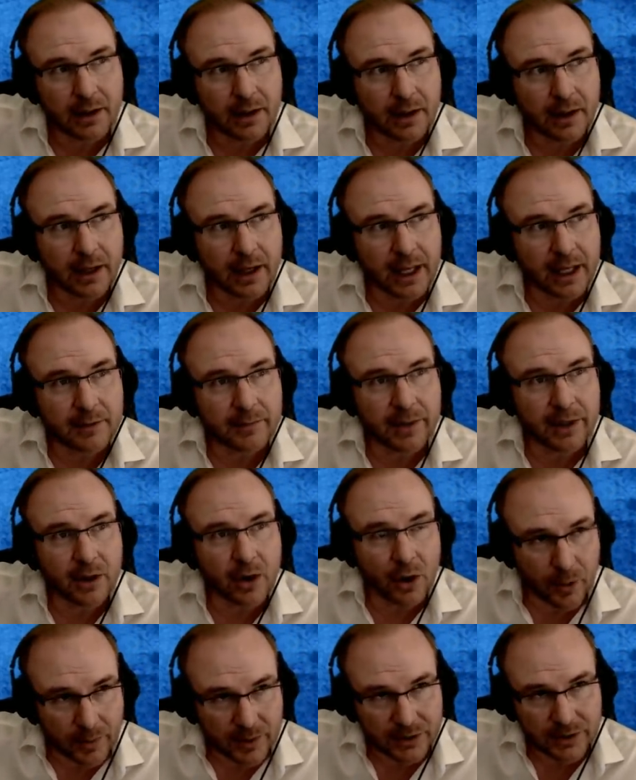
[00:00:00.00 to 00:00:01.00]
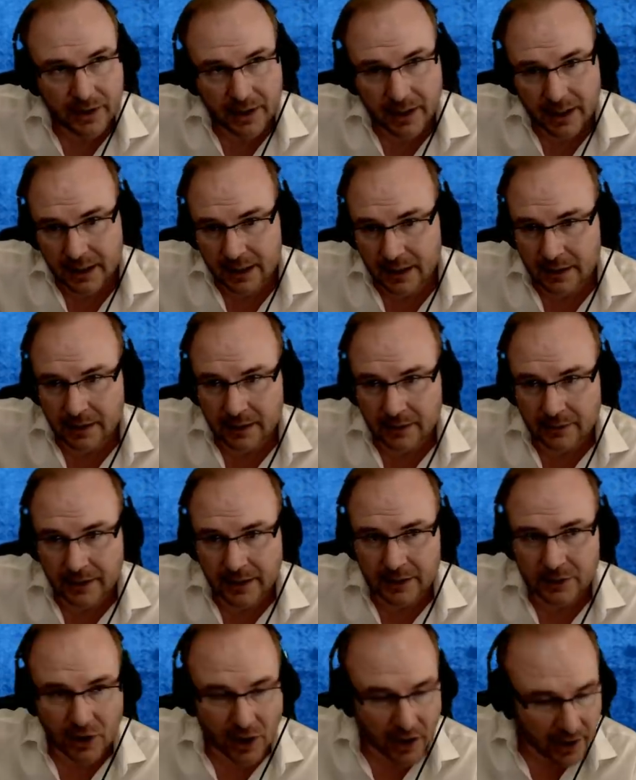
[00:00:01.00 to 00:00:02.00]
and be open to the idea
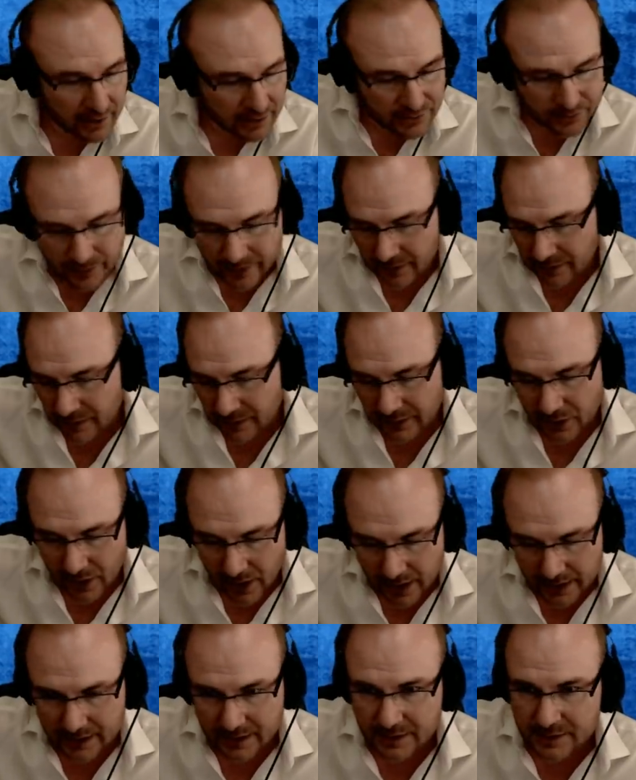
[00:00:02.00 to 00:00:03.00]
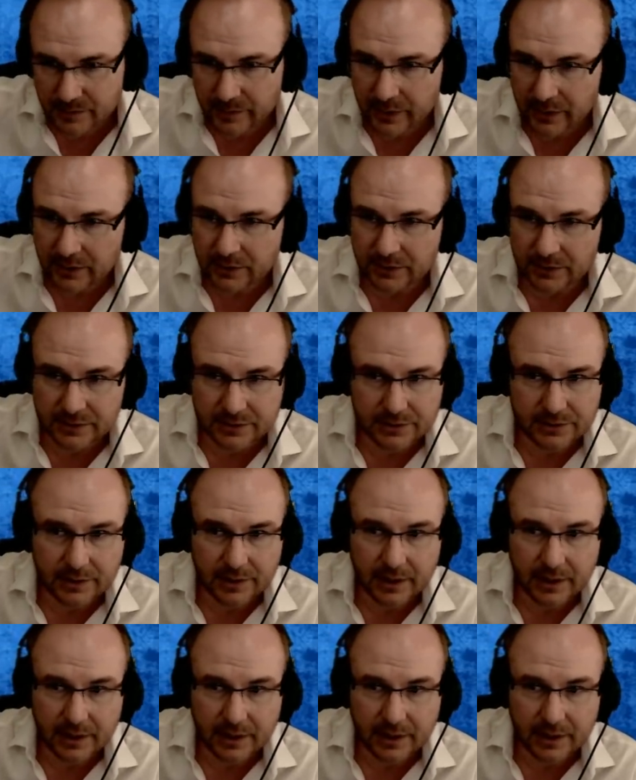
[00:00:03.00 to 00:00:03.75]
that God is real and God does miracles